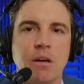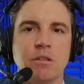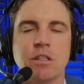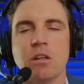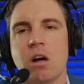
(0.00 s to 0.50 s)
or
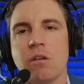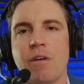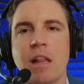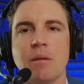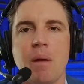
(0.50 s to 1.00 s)
Silicon
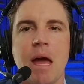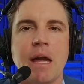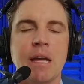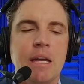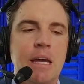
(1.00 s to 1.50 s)
Valley
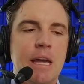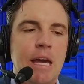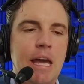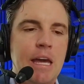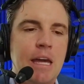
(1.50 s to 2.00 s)
Bank.
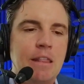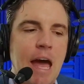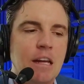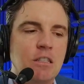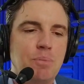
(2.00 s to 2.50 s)
And,
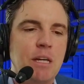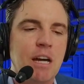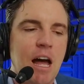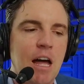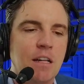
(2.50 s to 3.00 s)
that is
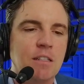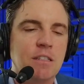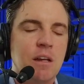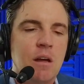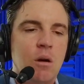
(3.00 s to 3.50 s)

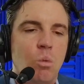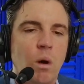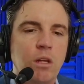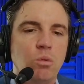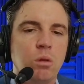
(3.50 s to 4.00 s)
because
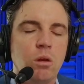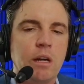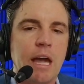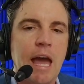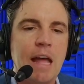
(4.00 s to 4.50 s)
when you
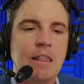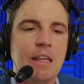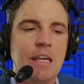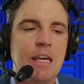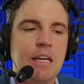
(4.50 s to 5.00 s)
look at
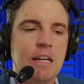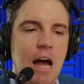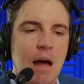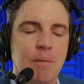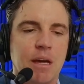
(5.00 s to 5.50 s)
the
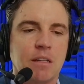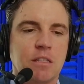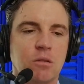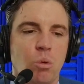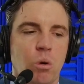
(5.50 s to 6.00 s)

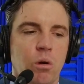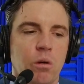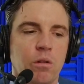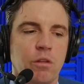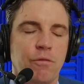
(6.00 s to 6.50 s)
economics
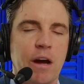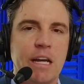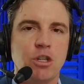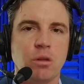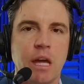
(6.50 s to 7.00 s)
or the
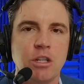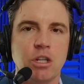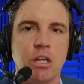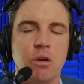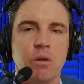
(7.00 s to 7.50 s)
financial
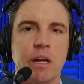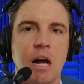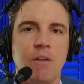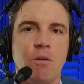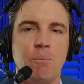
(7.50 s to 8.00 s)
engineering
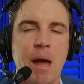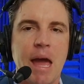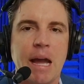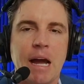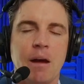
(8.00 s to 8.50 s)
of a
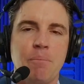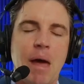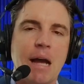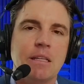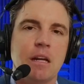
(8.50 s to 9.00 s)
bank, I
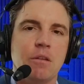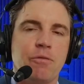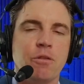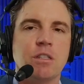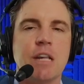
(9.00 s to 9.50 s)
unpacked it on the
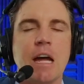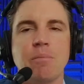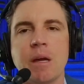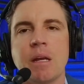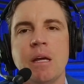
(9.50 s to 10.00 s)
first
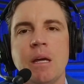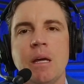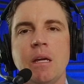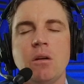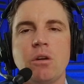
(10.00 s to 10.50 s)
segment
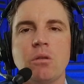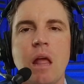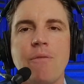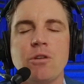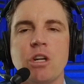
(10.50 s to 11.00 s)
you know, you're
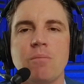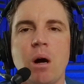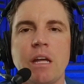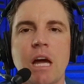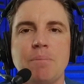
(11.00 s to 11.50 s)
leveraging
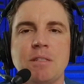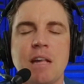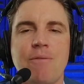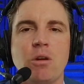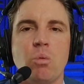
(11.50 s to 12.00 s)
money up
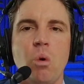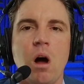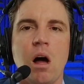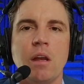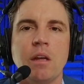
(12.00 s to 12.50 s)
seven to
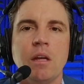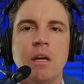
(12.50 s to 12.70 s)
one,